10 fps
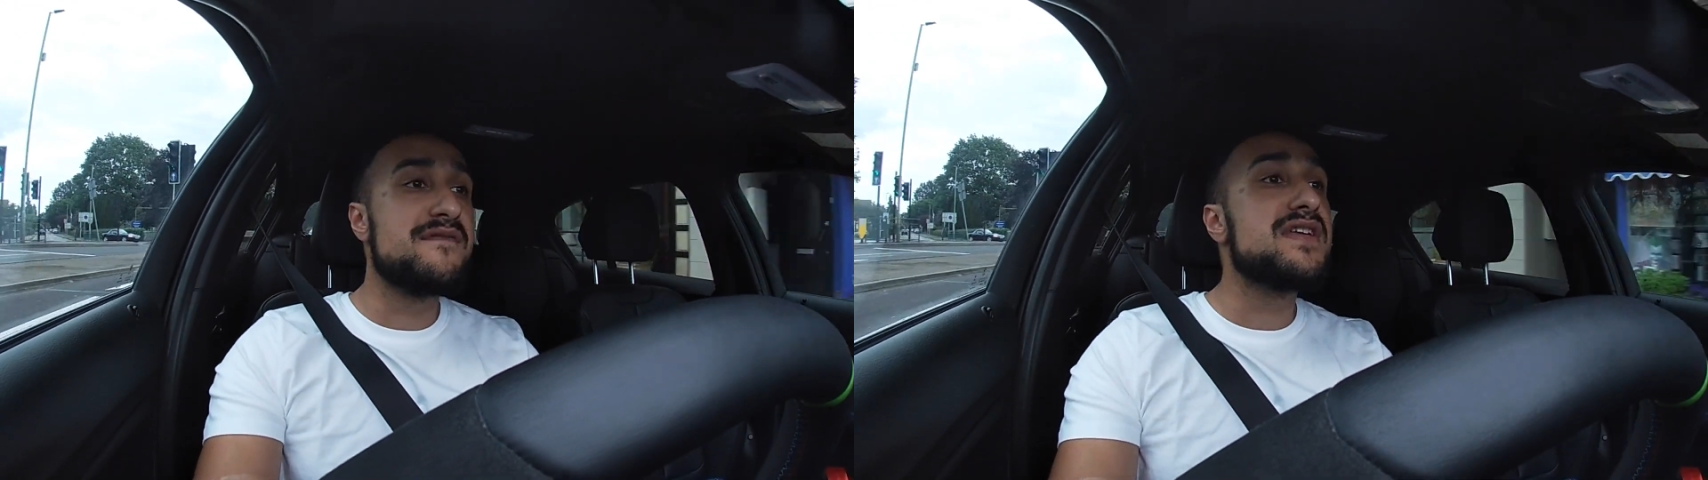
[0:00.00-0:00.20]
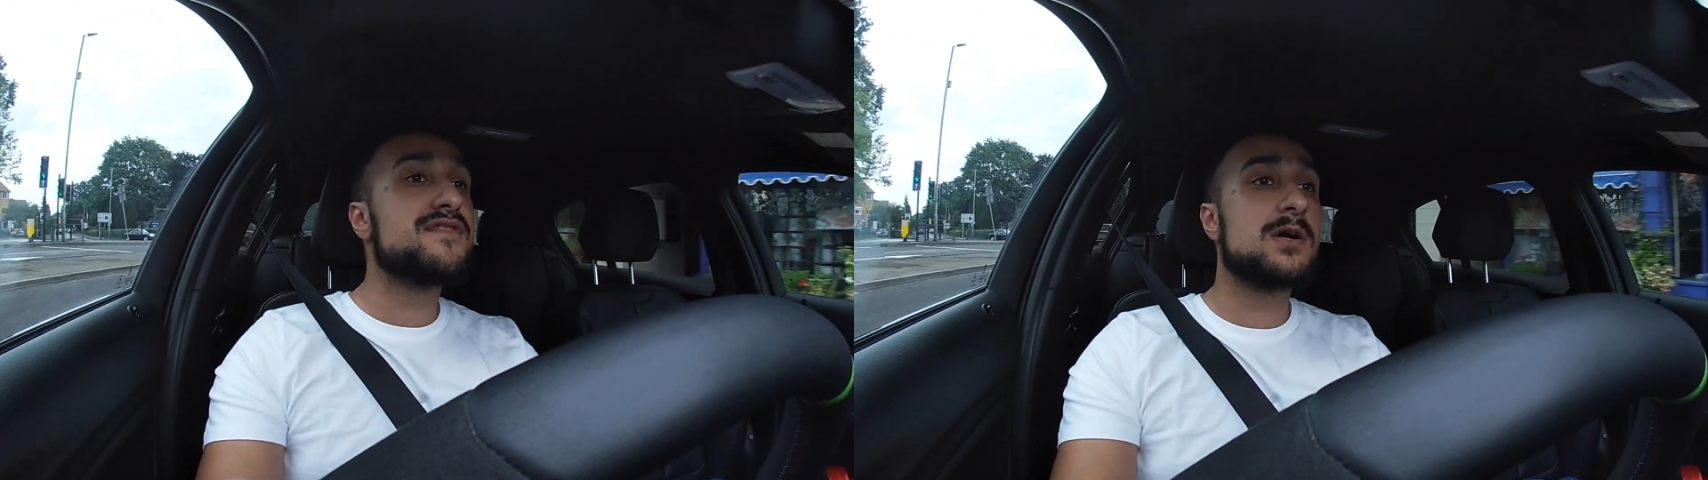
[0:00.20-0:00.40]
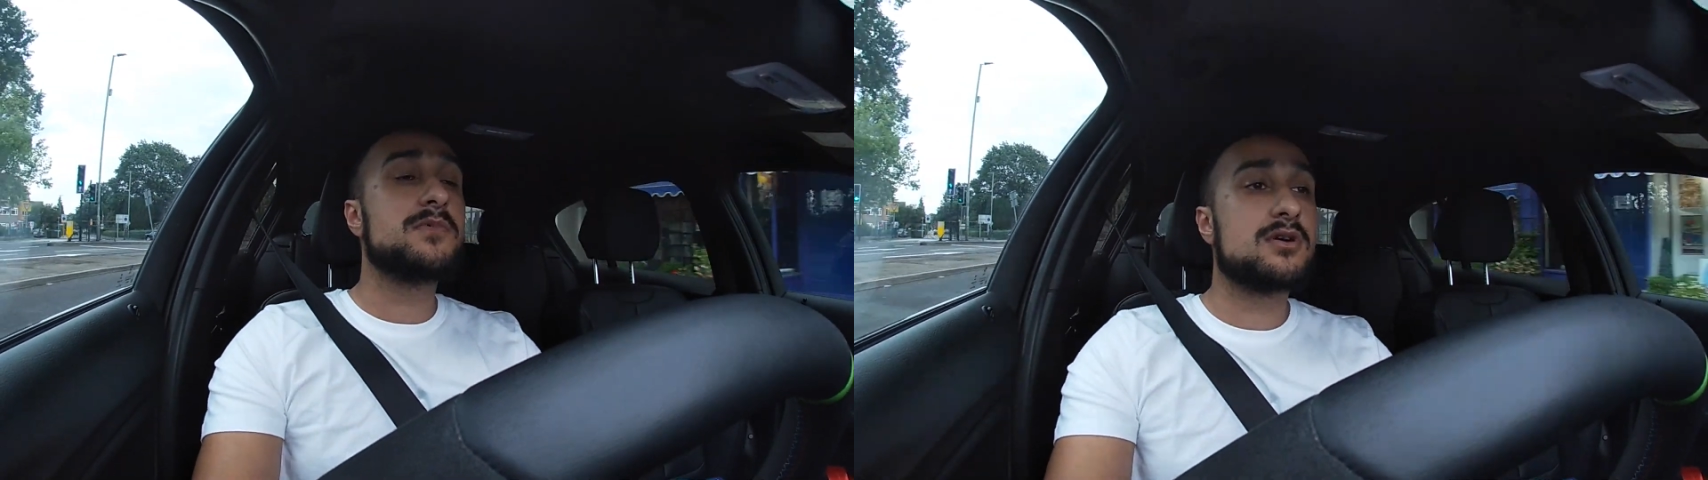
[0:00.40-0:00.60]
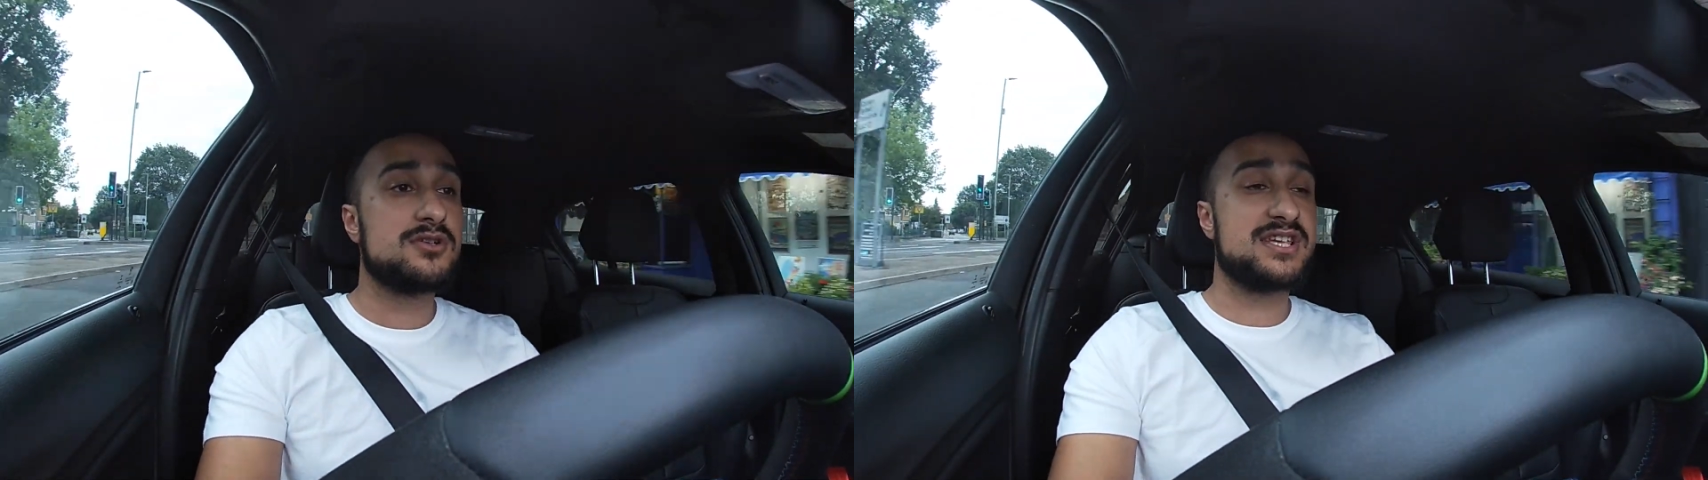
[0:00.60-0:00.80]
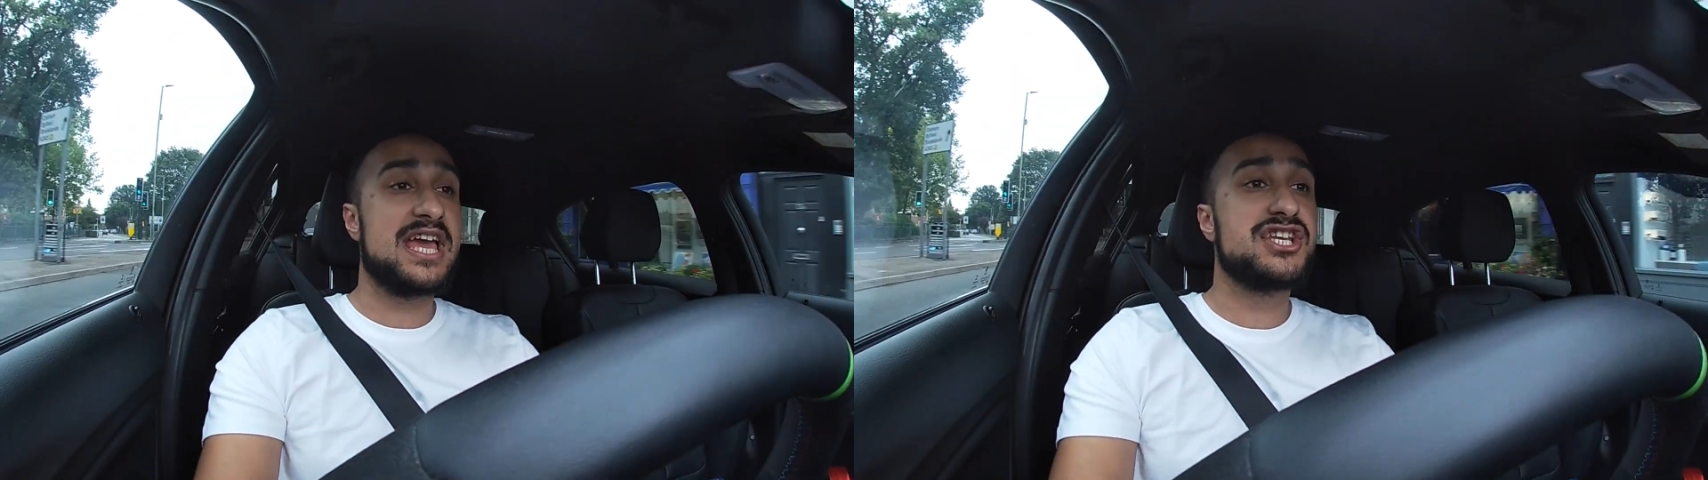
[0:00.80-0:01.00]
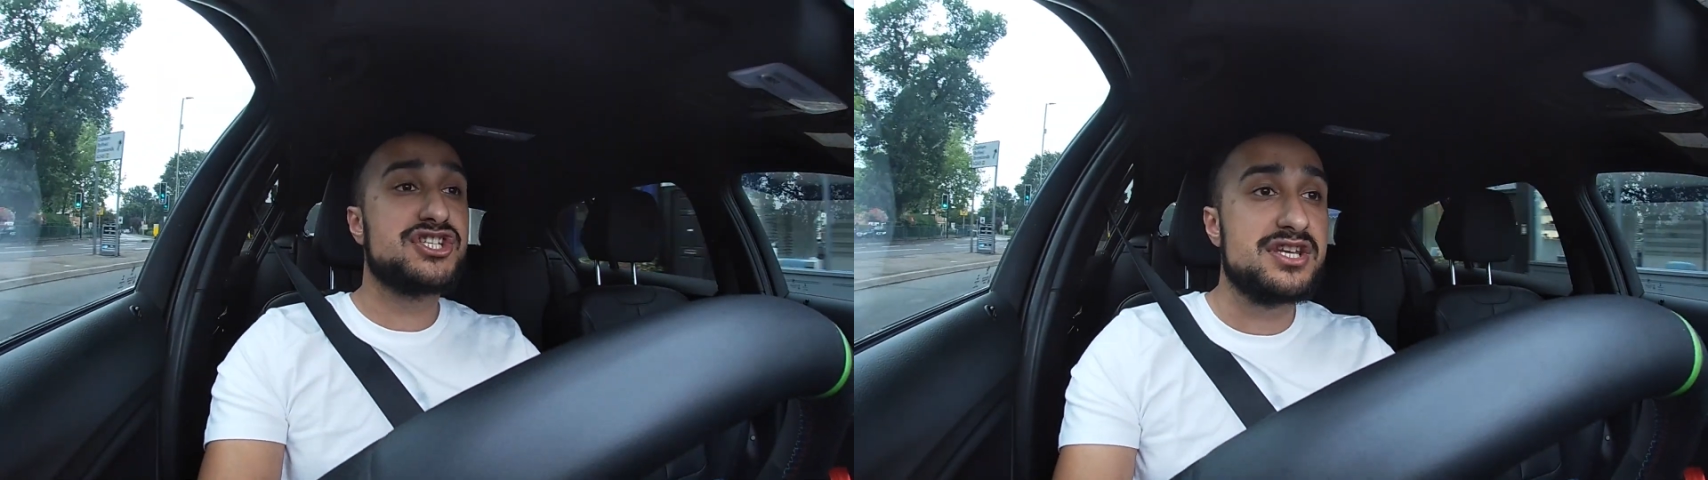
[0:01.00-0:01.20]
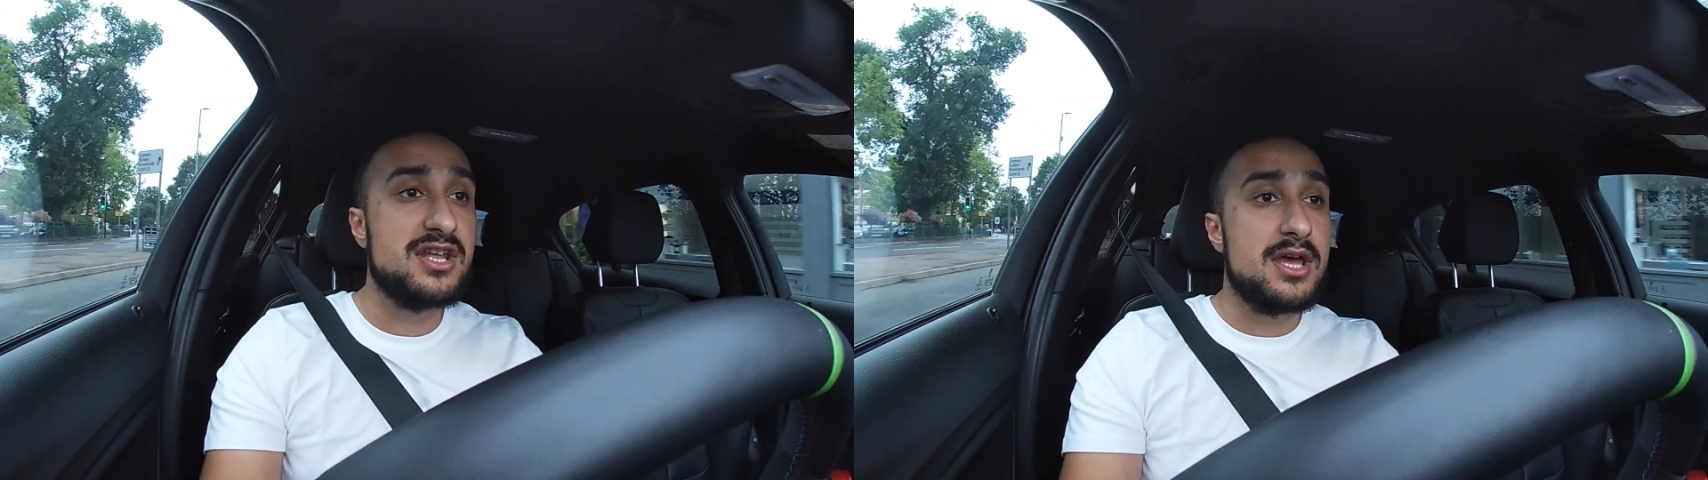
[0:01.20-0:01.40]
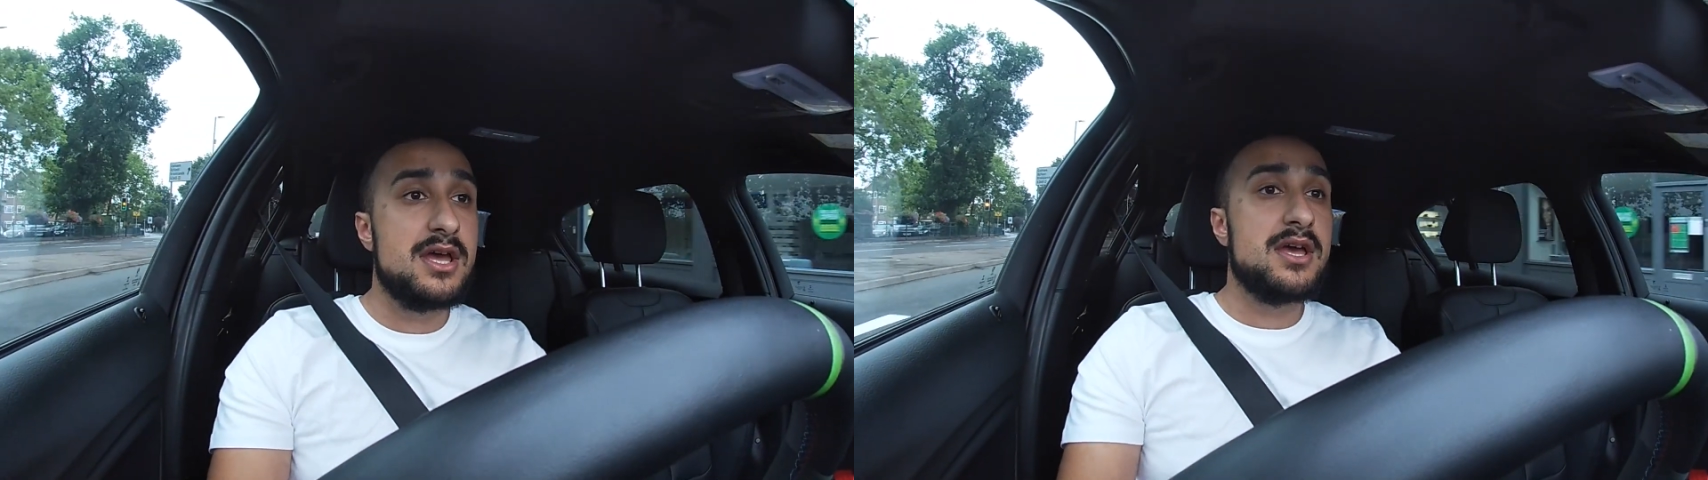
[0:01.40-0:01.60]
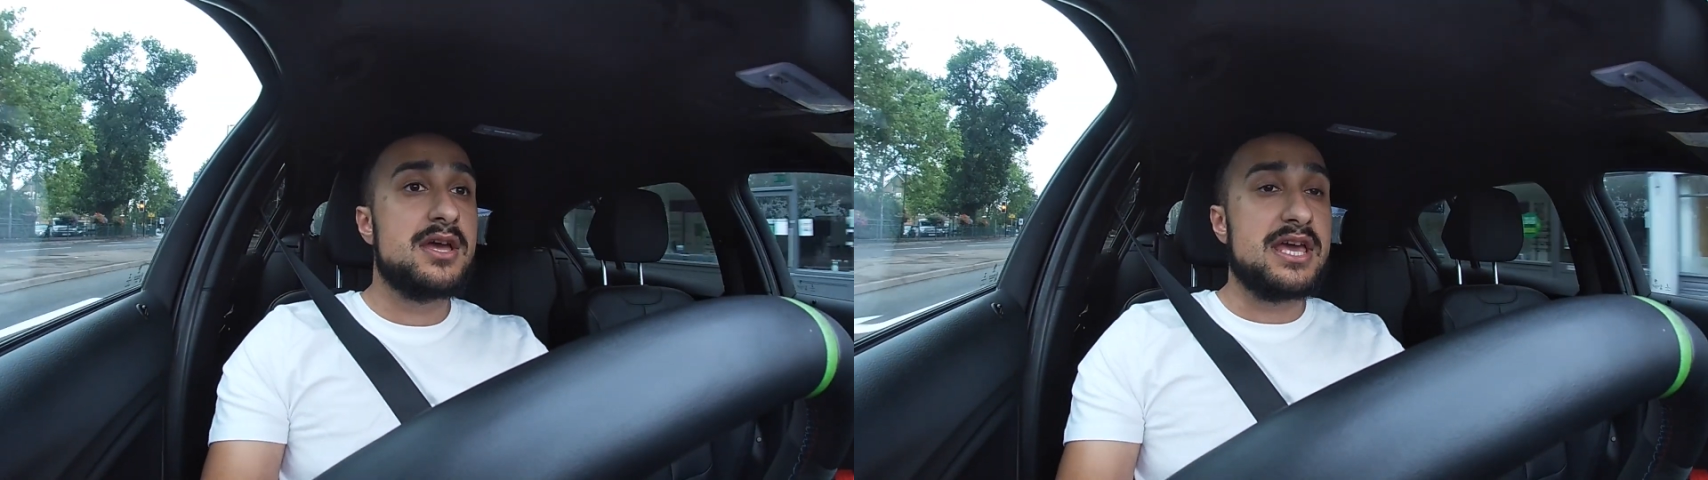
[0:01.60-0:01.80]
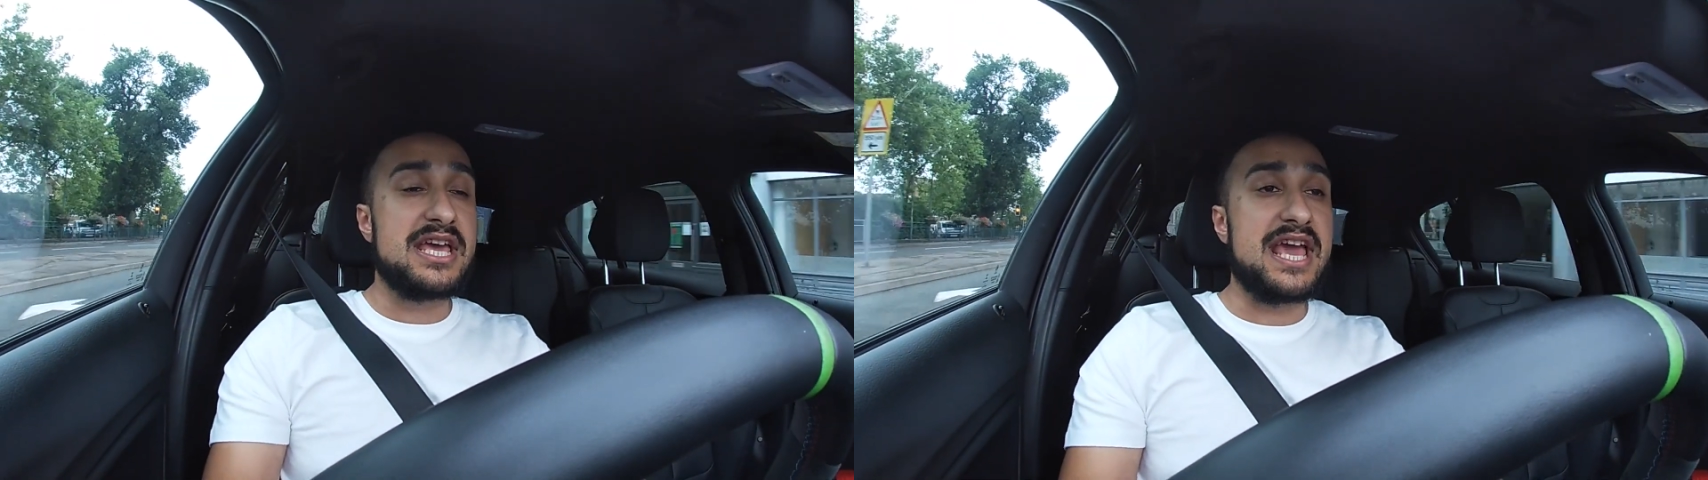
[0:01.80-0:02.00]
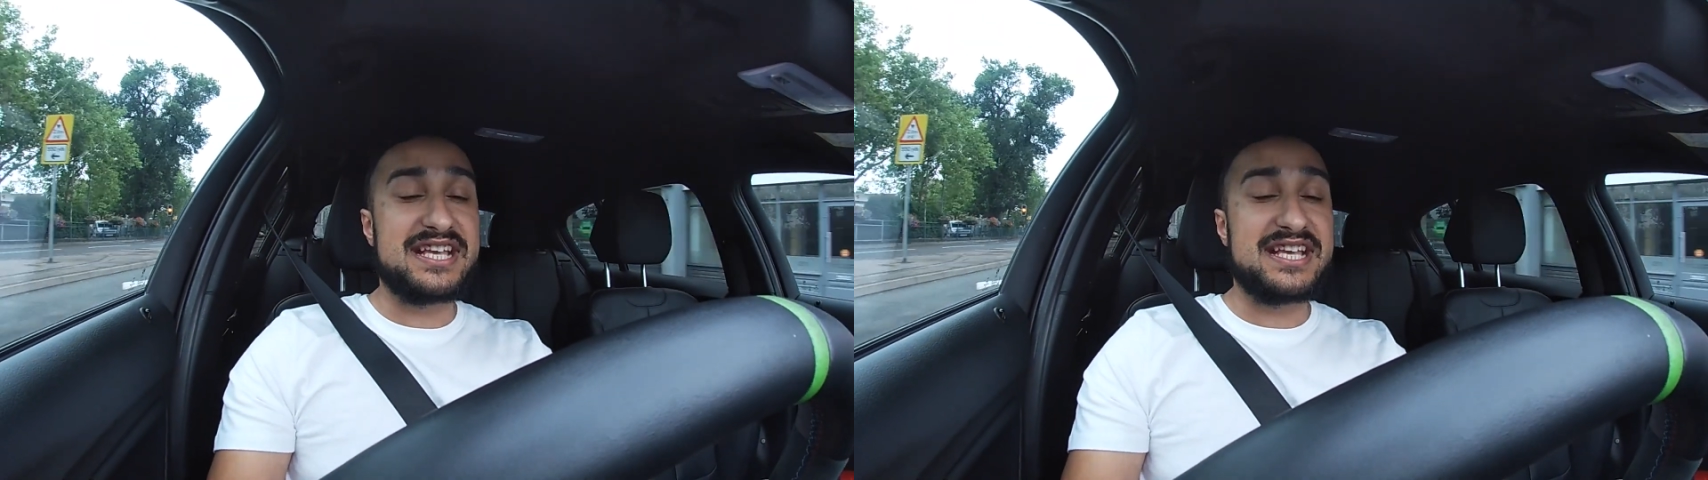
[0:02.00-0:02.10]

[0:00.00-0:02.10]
have never come across an engine